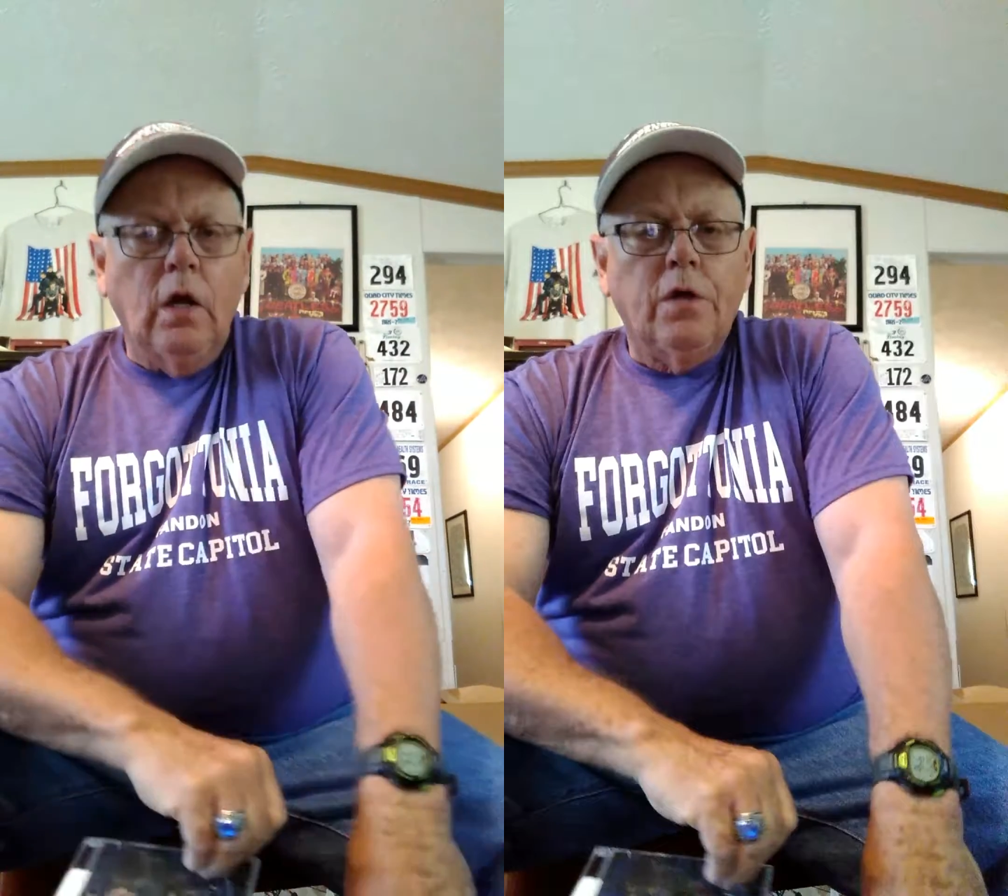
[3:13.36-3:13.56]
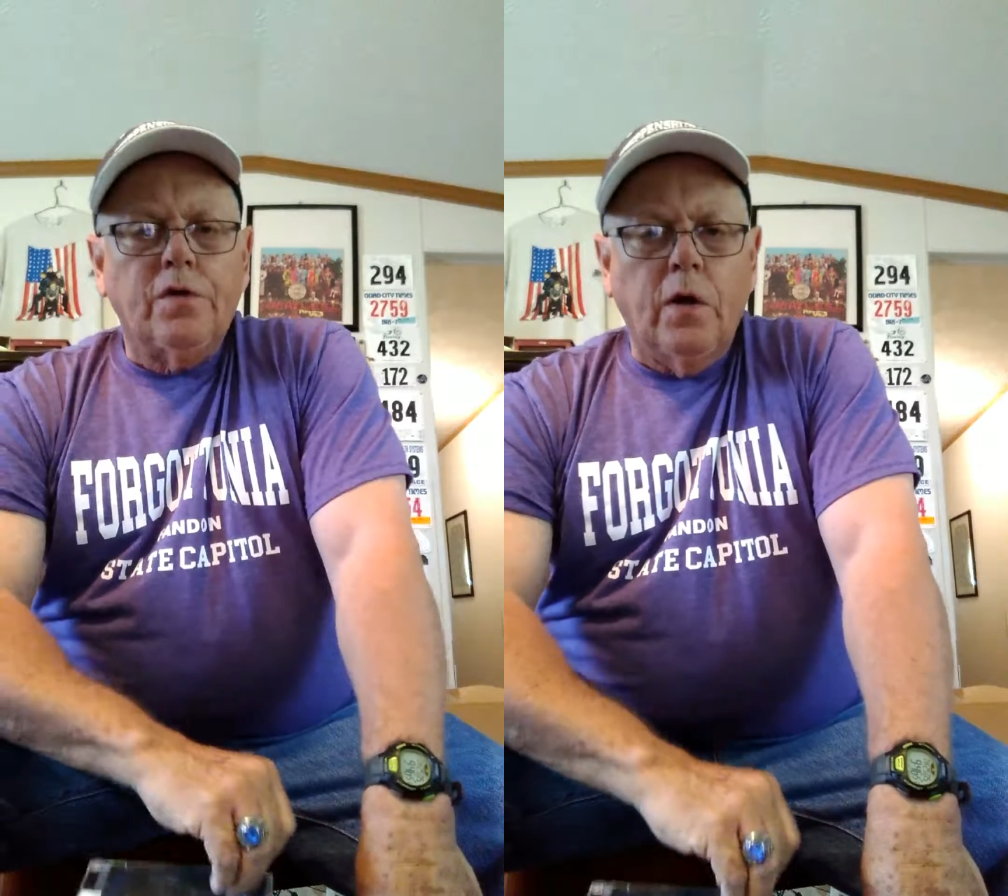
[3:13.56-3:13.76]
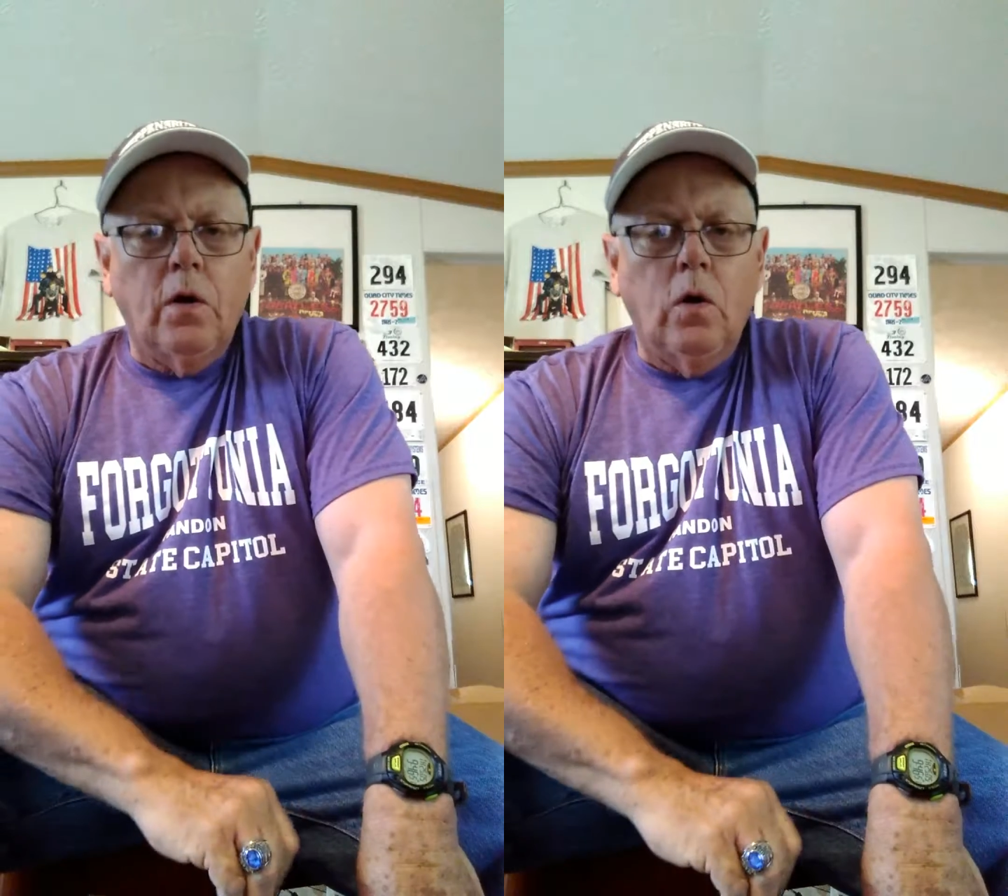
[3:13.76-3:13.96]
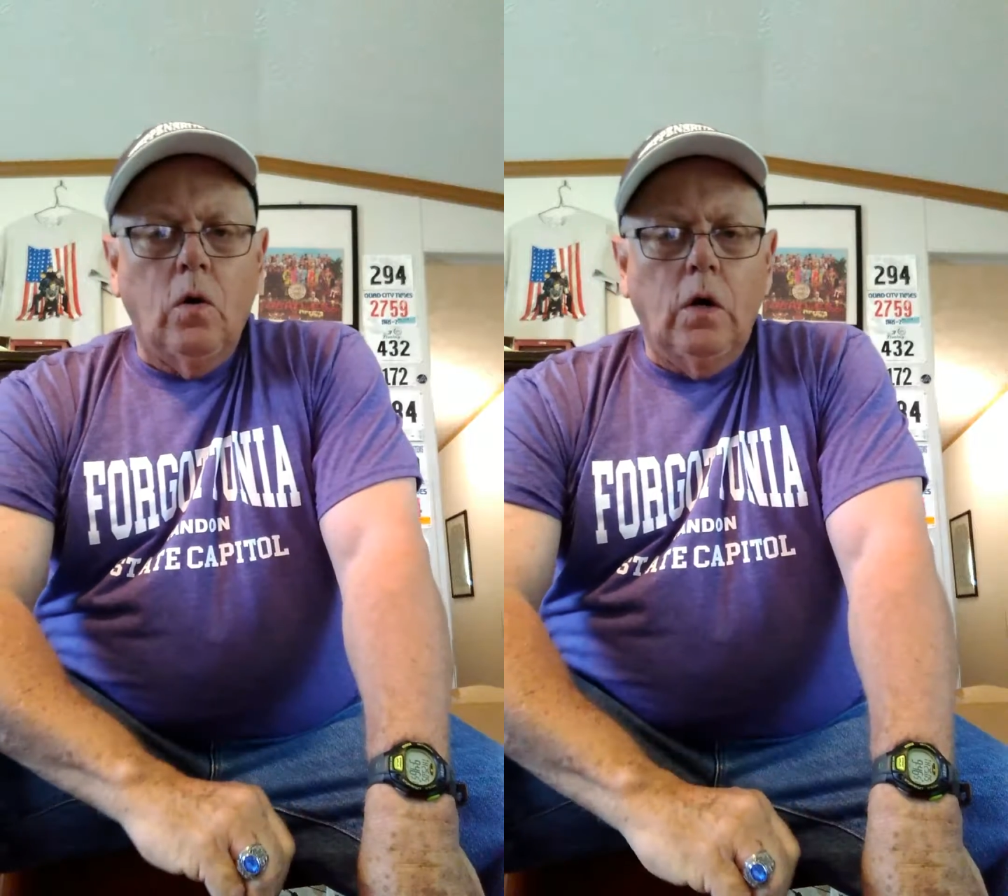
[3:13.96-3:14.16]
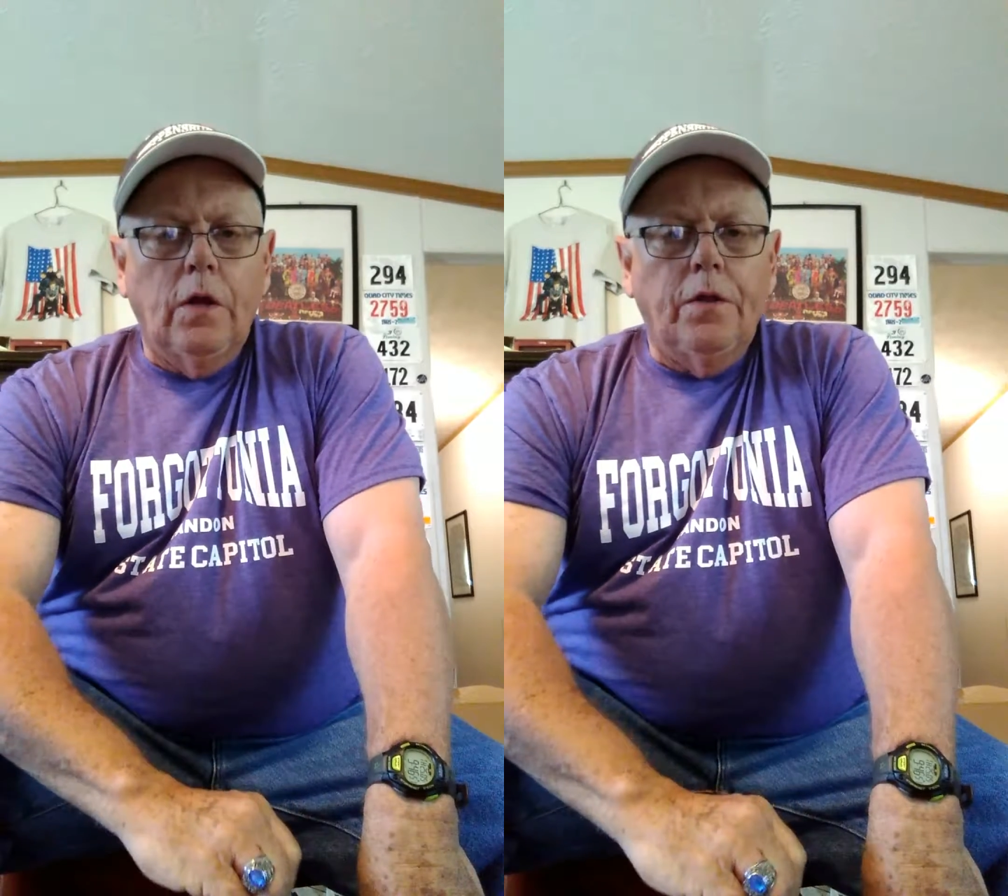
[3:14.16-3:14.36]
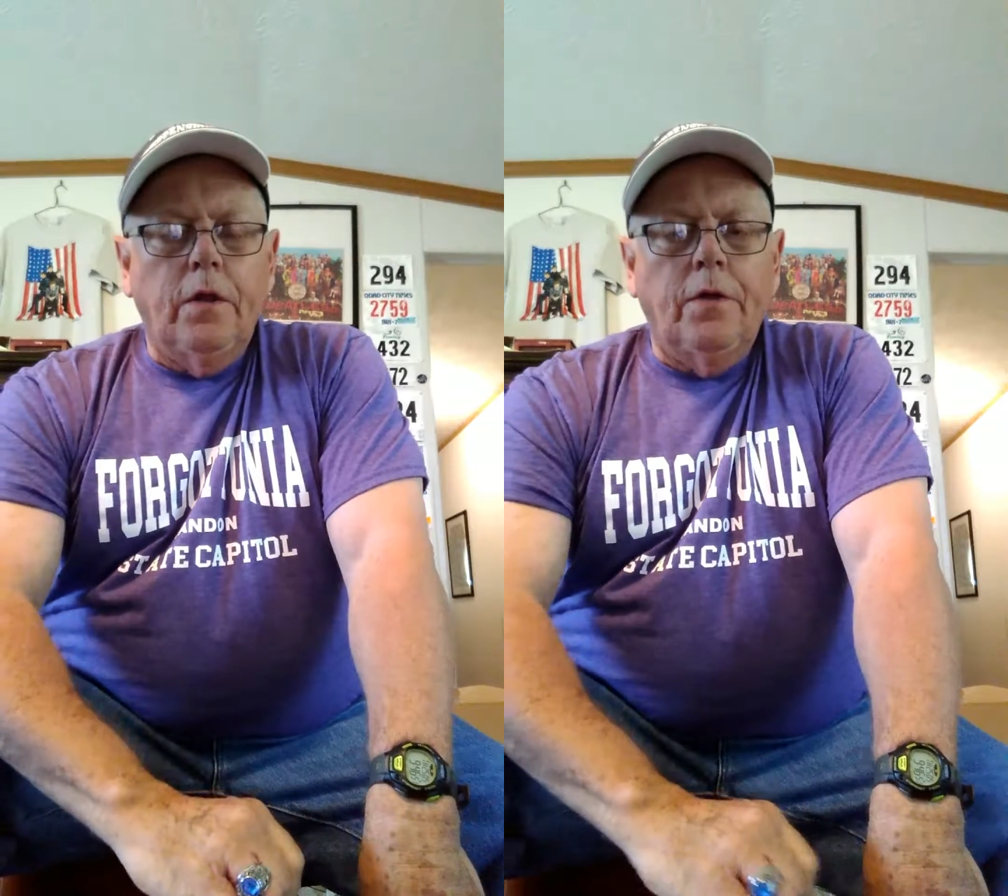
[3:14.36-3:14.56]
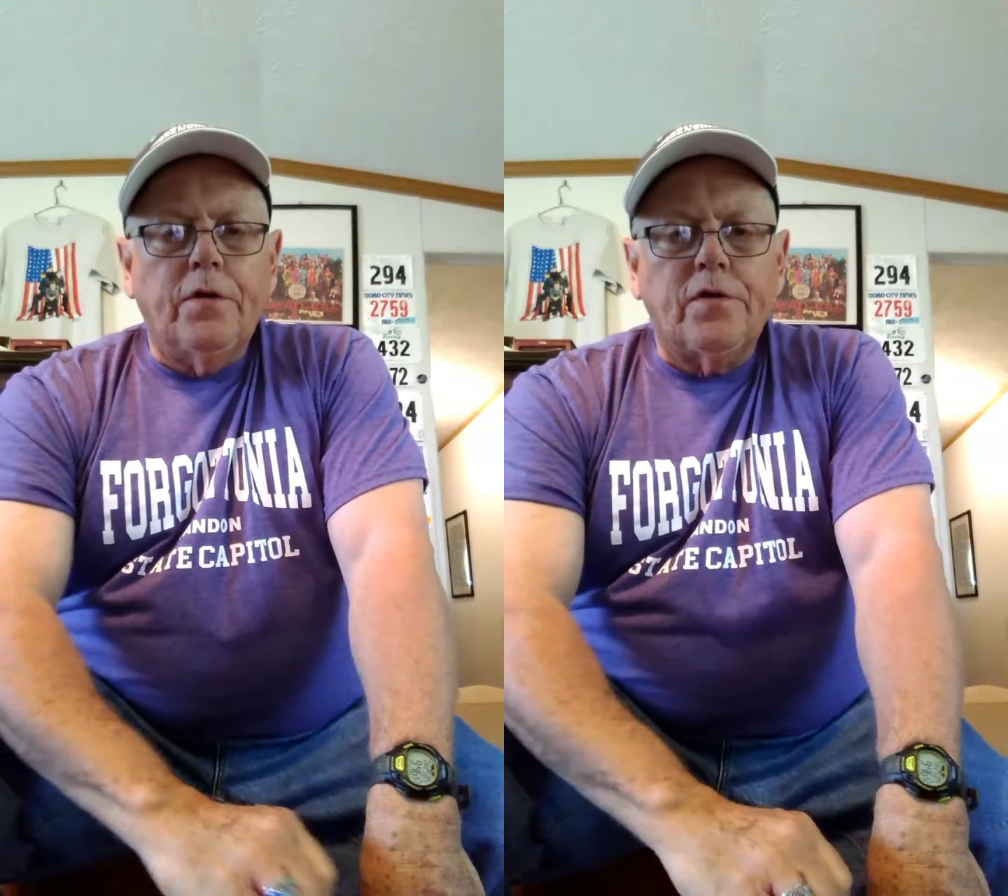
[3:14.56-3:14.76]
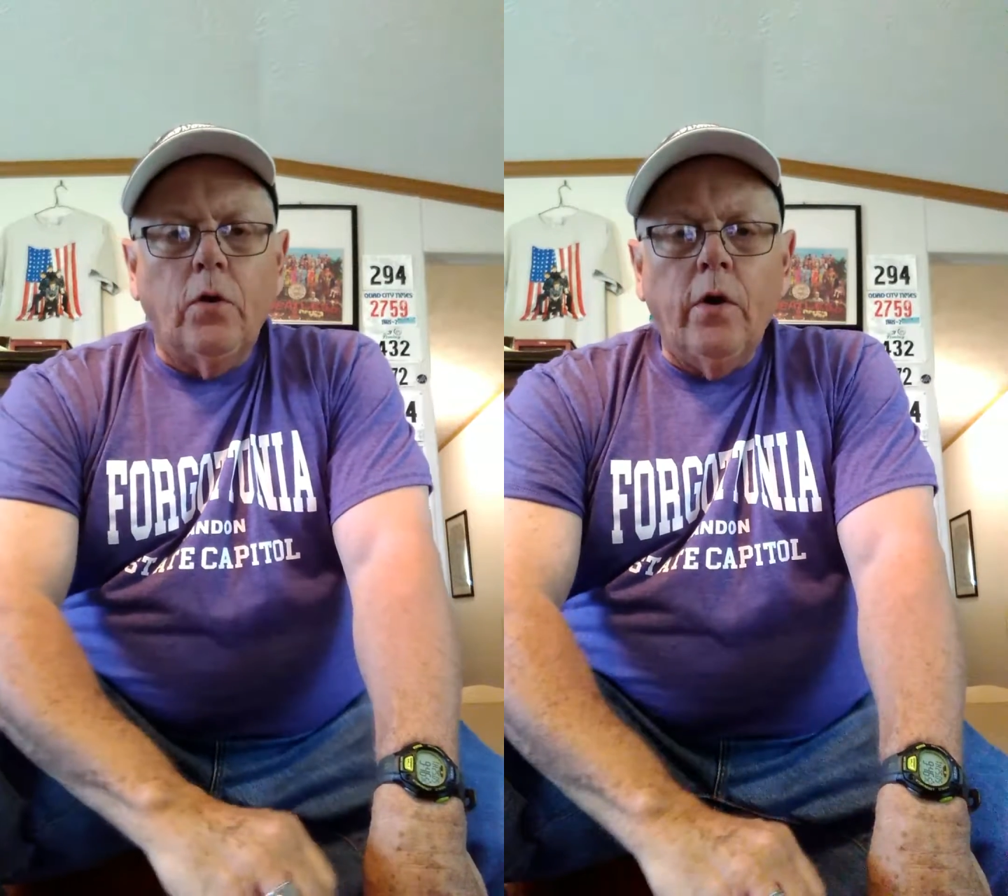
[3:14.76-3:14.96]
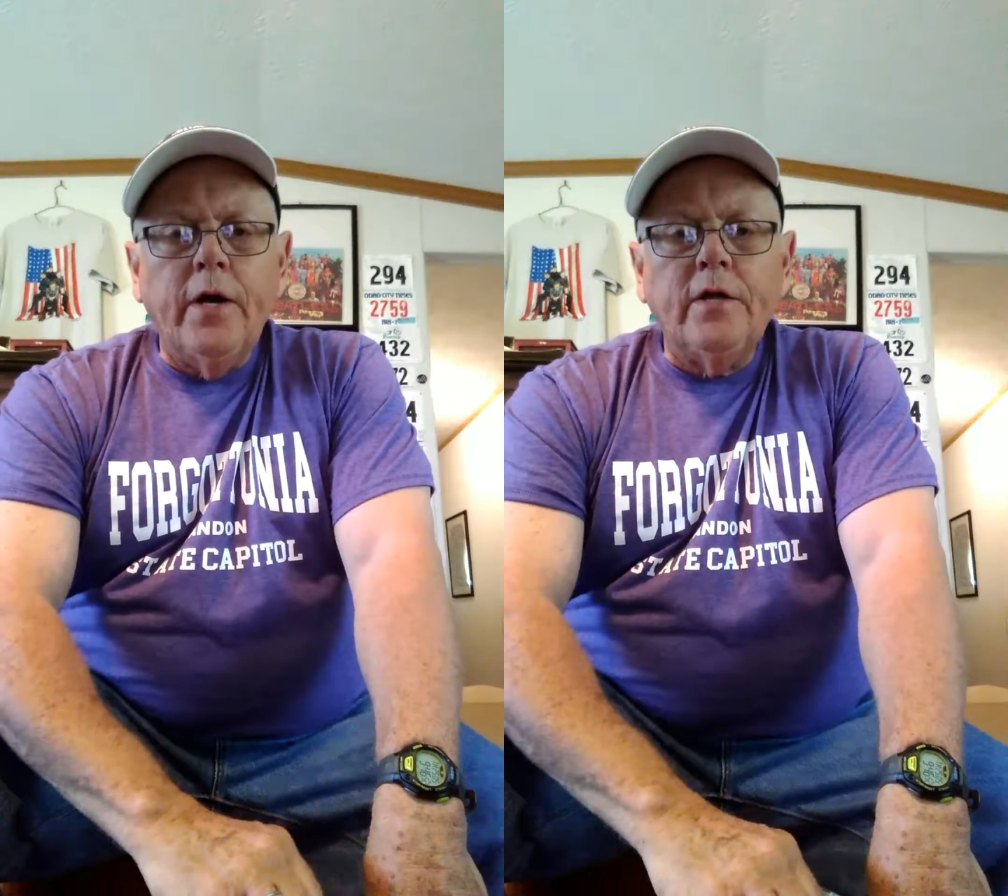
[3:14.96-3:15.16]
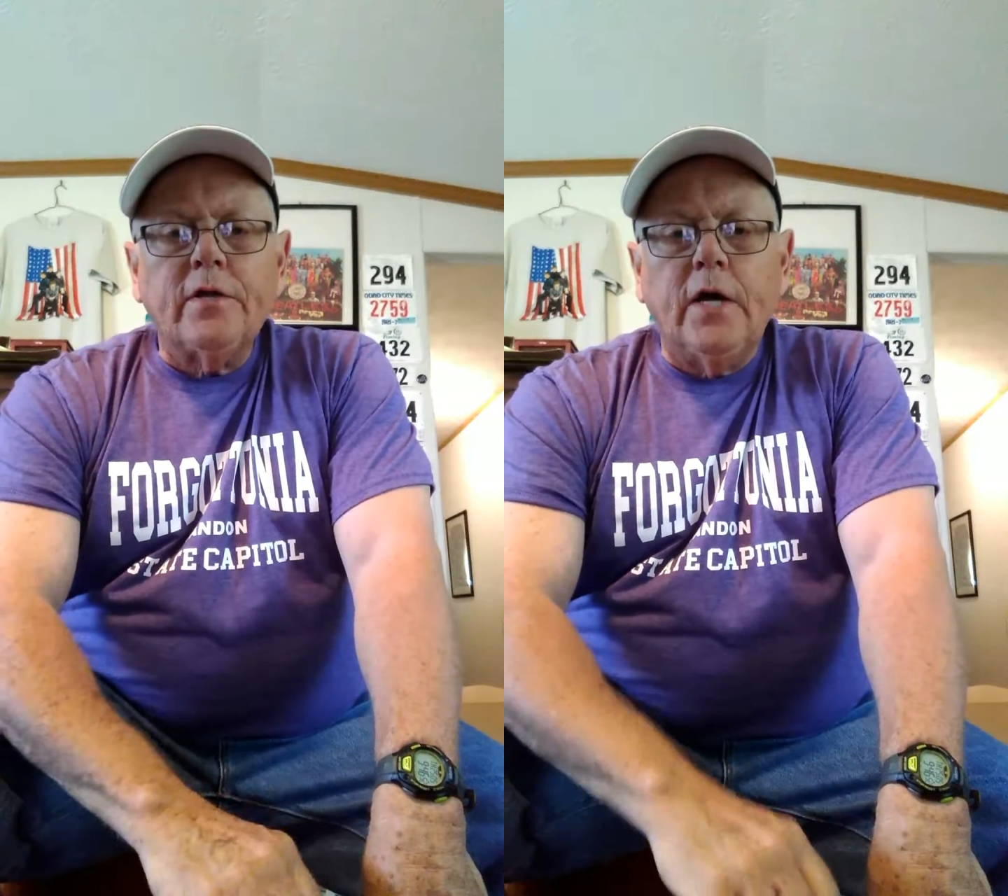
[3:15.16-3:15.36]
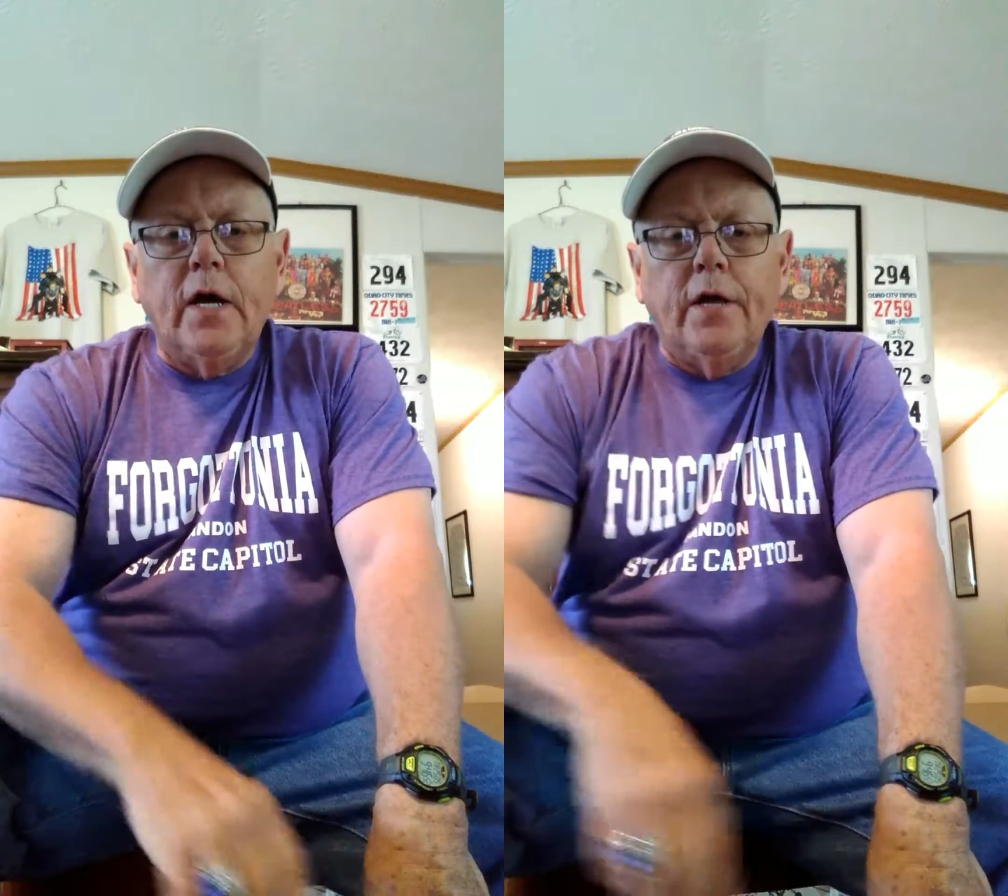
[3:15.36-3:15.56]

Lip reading: So the stories